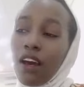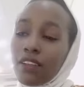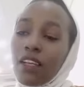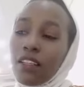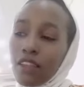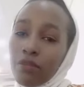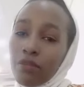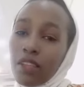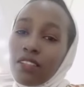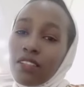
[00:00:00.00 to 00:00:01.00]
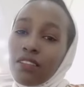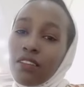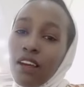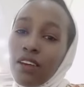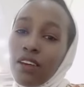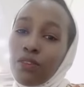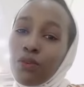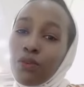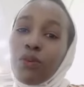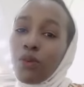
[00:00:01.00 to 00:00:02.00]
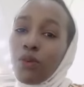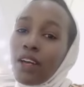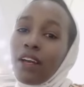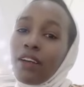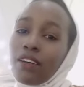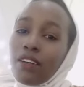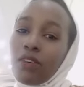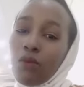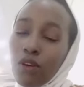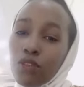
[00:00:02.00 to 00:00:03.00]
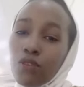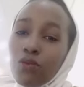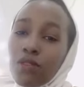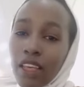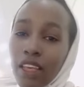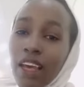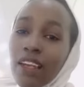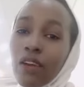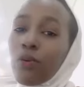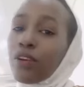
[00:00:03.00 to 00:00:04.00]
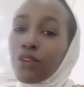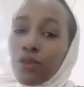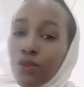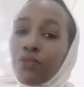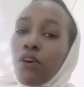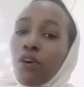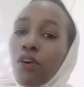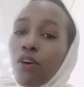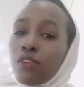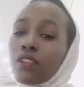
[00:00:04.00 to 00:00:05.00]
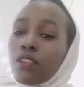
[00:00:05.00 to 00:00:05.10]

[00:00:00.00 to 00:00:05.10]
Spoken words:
tell them that you no longer want to stay under one roof, or